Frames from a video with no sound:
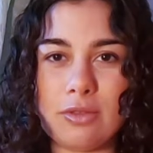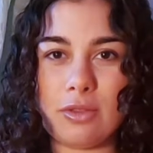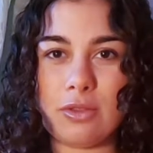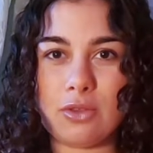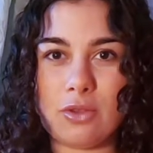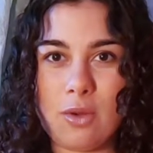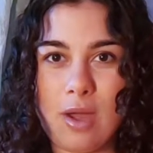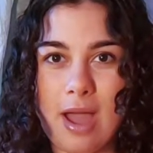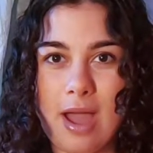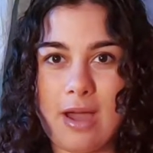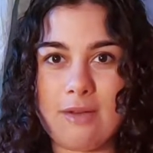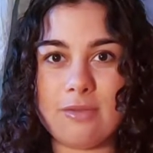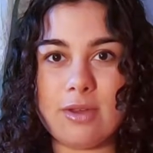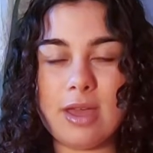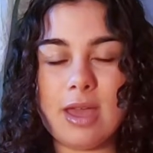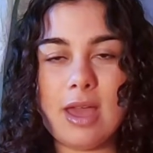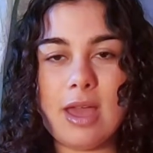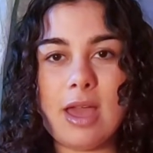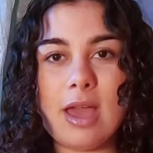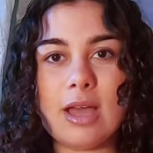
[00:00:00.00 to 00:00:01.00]
that you have
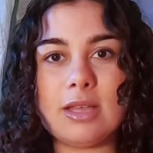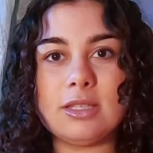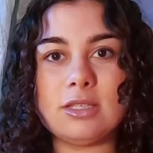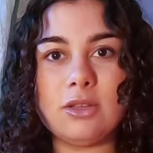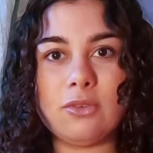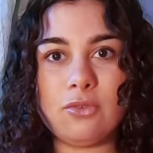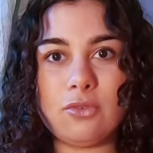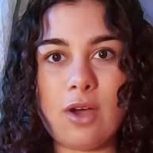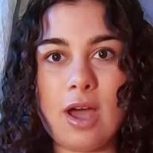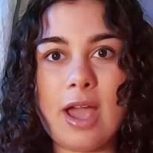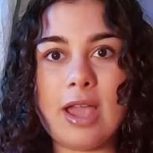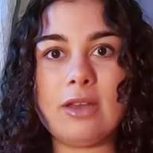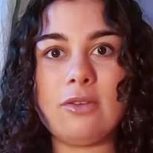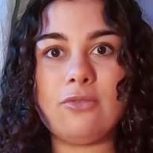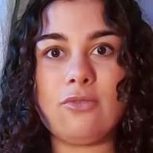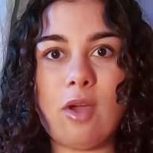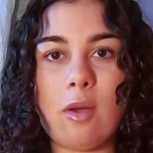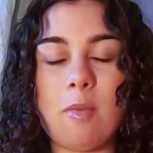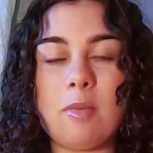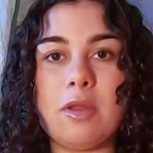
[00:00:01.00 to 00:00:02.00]
as a divine
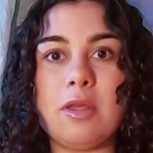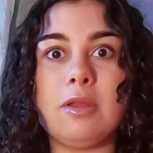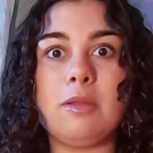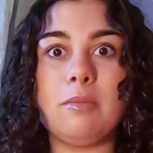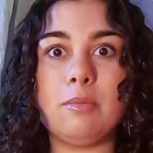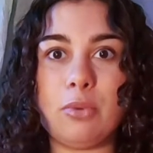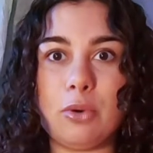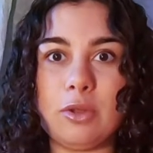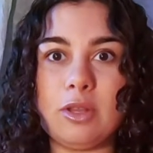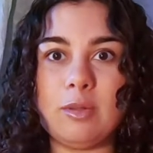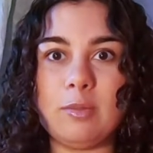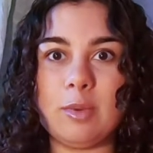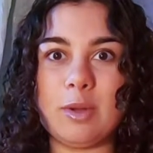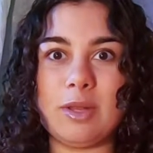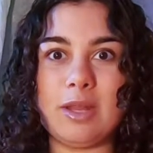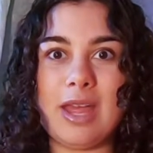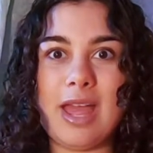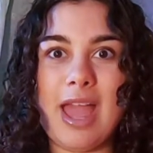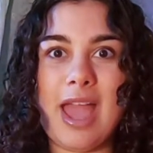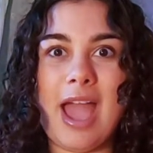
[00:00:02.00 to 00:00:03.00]
feminine
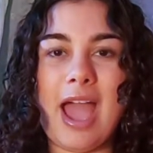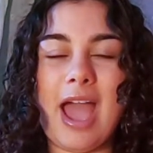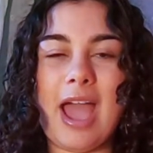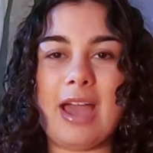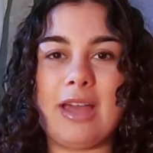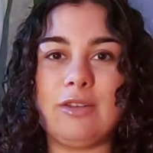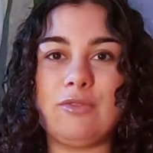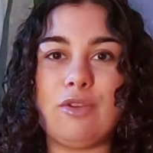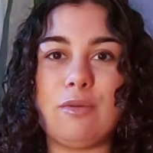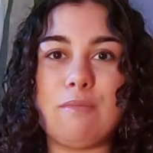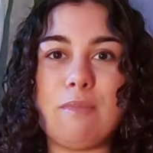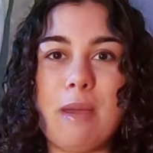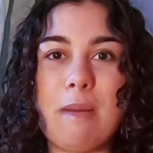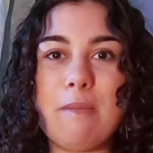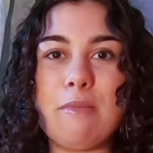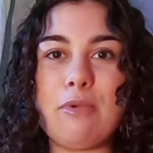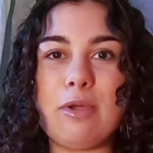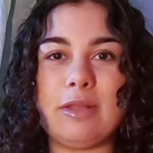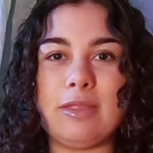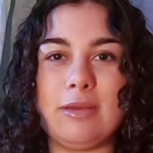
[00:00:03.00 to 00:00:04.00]
embodiment, and
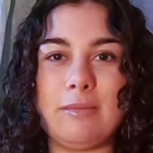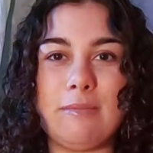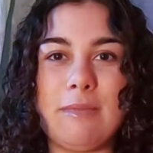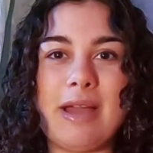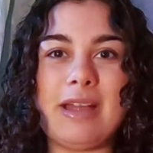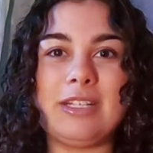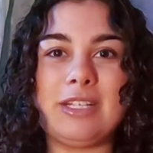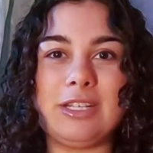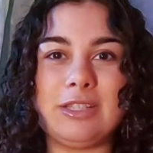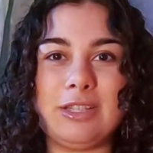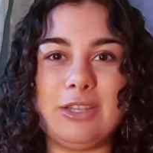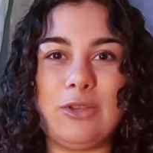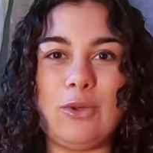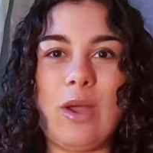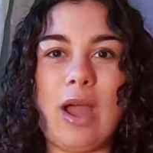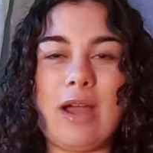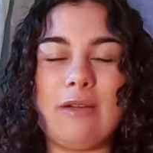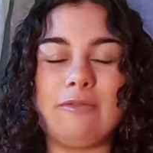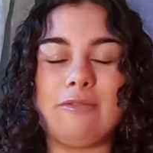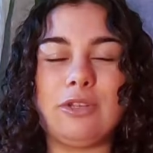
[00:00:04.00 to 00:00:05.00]
remembering the magic that you
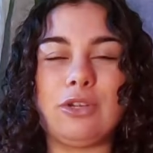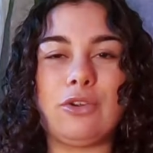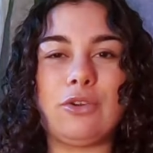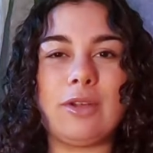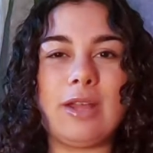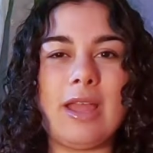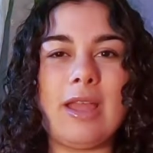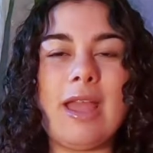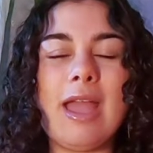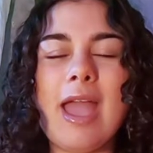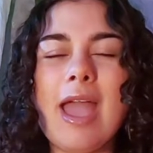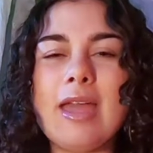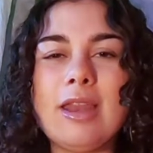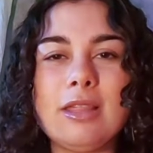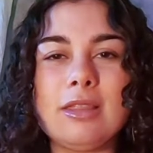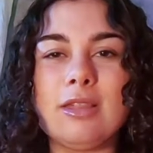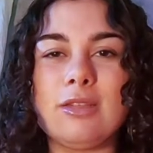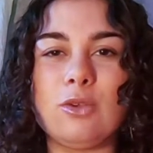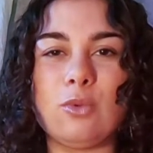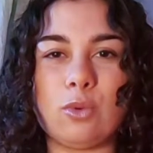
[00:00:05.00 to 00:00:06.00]
have to create
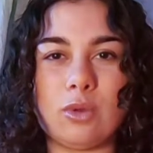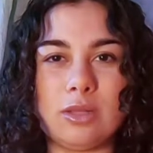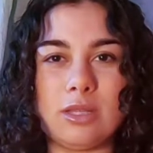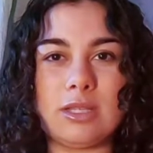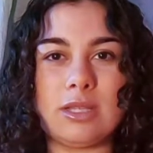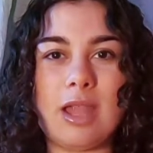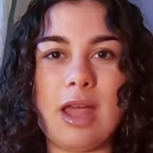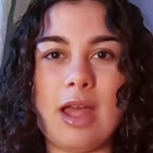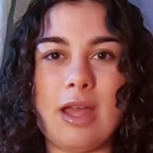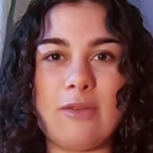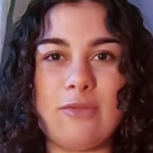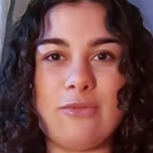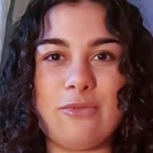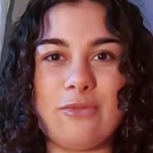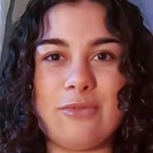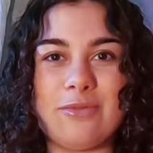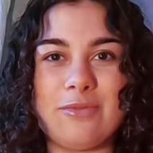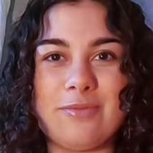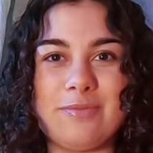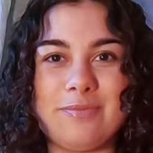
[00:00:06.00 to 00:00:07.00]
anything you want in this life.
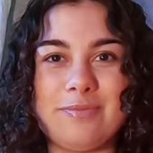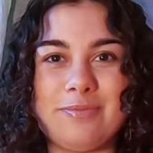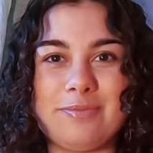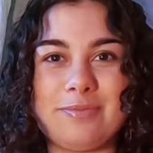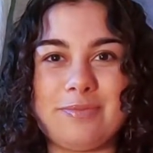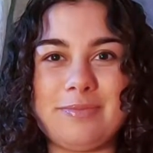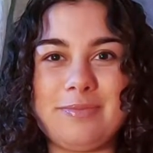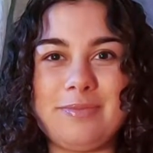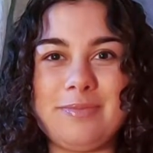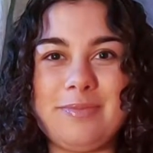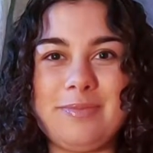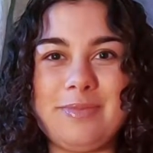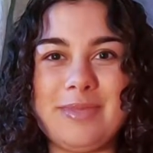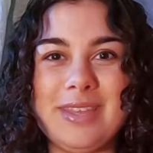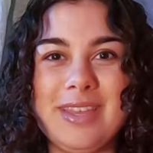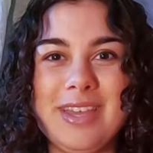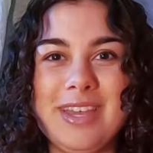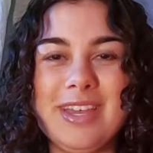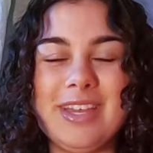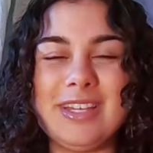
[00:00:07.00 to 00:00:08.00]

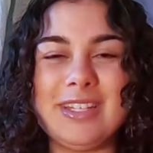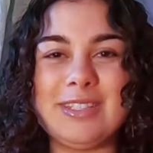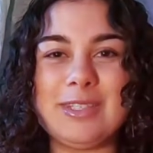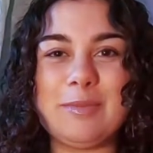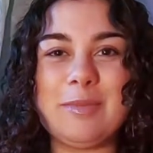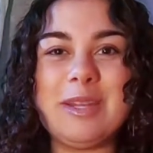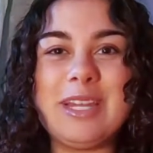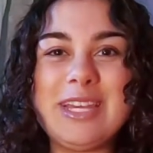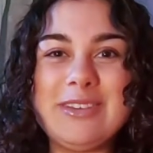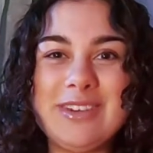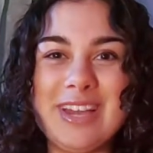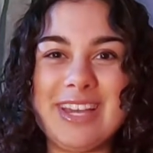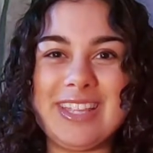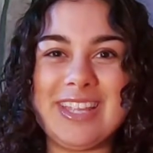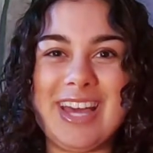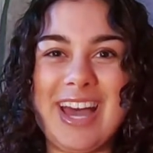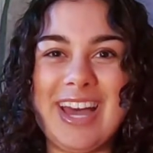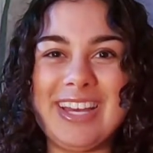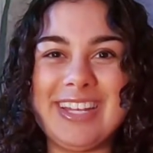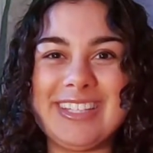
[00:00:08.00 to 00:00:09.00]
So I'm going to leave it at
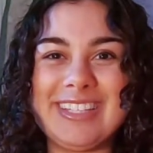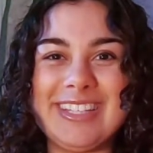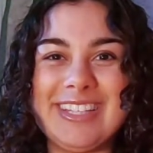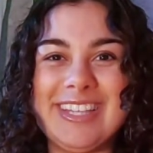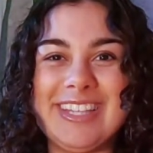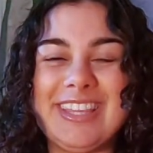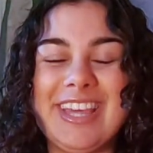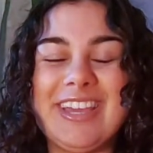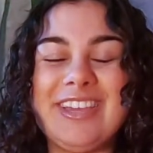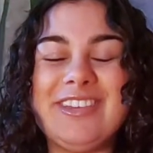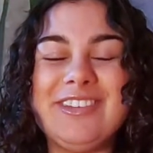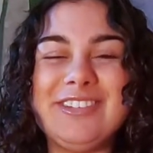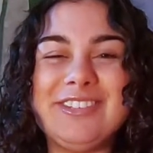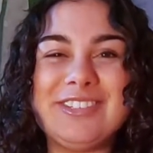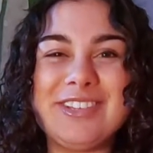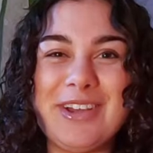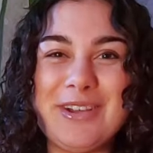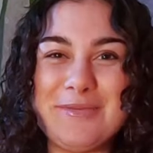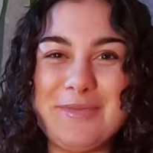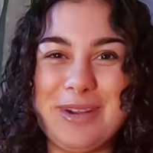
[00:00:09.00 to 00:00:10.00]
that. Thank you
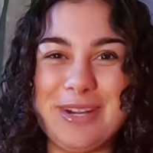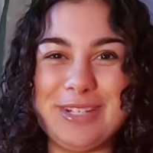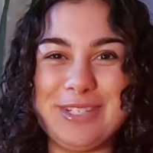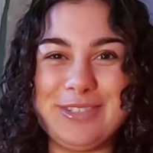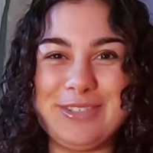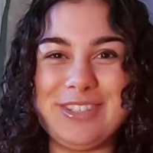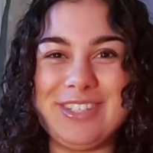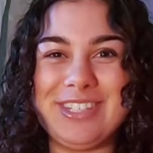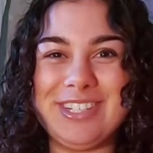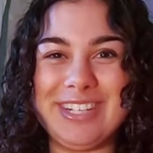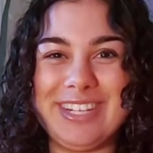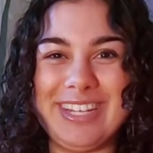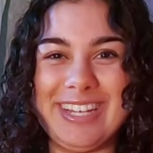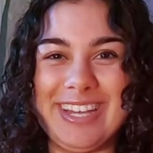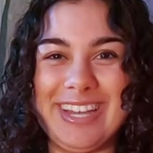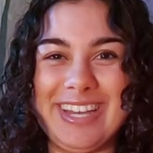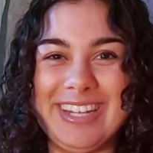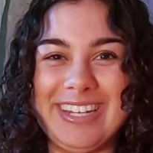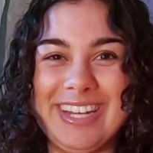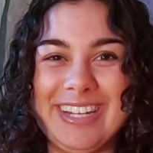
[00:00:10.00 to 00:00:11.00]
so much for tuning
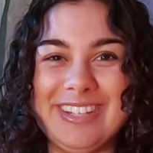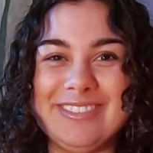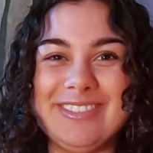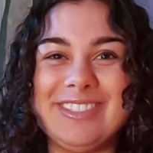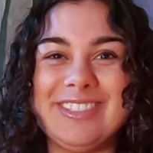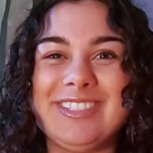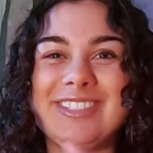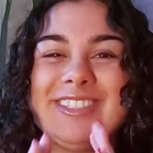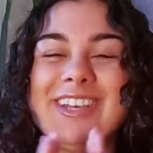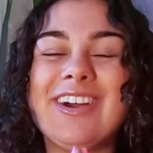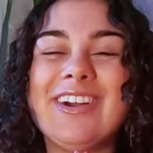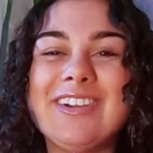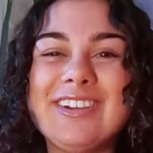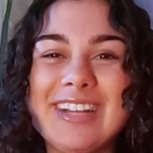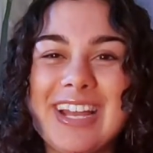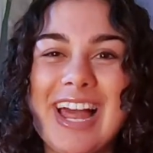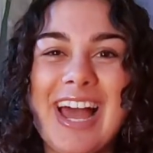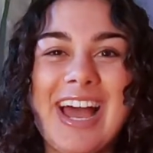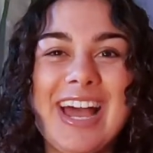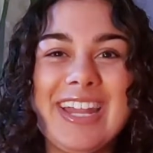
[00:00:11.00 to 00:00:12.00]
in. I'm so
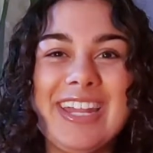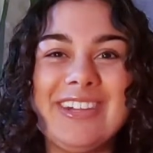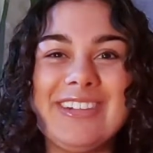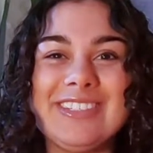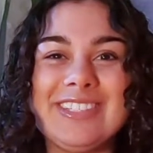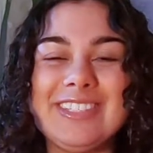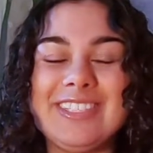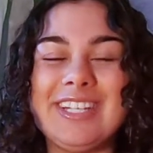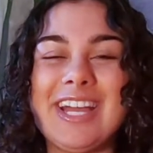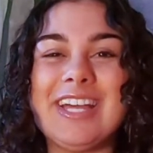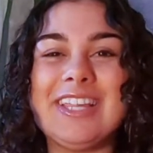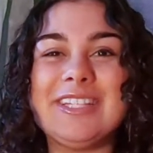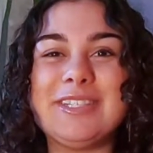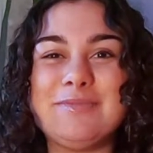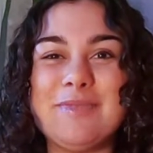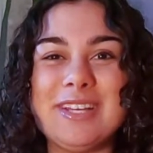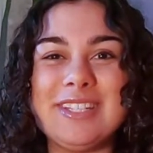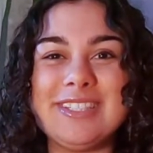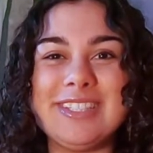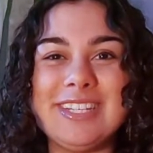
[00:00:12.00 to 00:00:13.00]
glad I got to share this
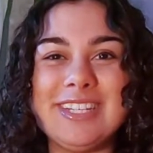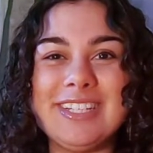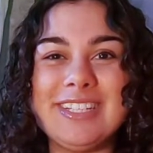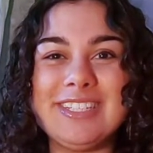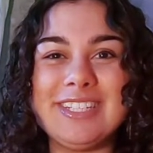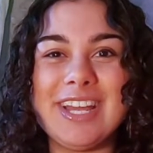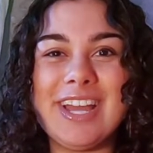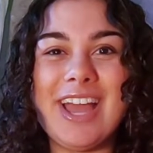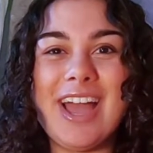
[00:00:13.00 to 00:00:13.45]
message.